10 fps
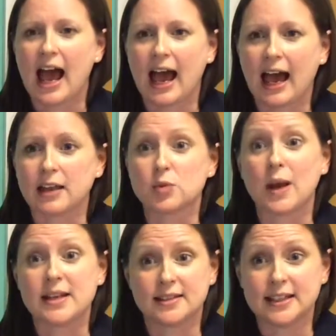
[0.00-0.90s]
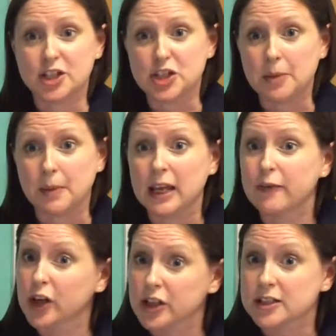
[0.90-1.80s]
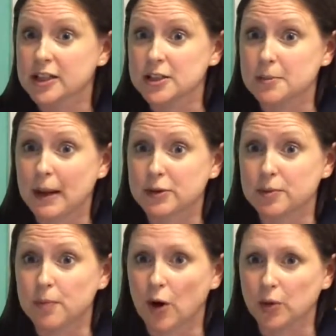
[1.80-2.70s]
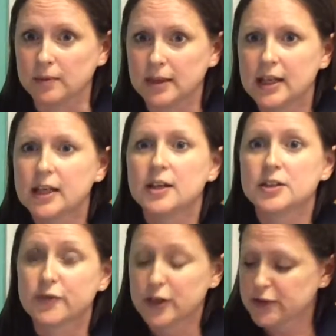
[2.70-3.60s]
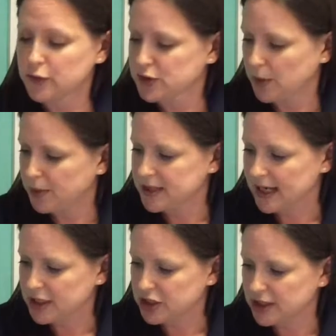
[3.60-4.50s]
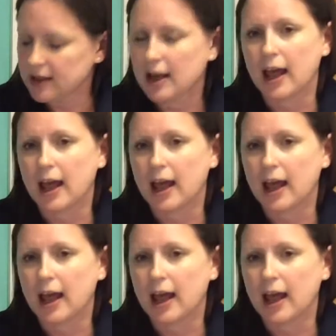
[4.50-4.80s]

and when to see your GP if you're concerned about a mole. So first of all, sun protection.